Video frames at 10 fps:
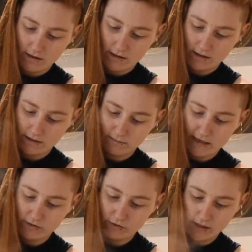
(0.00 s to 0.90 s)
Just make
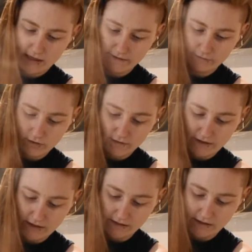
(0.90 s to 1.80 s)
sure you cover all your
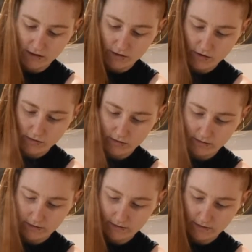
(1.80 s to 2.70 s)
veggies and your noodles.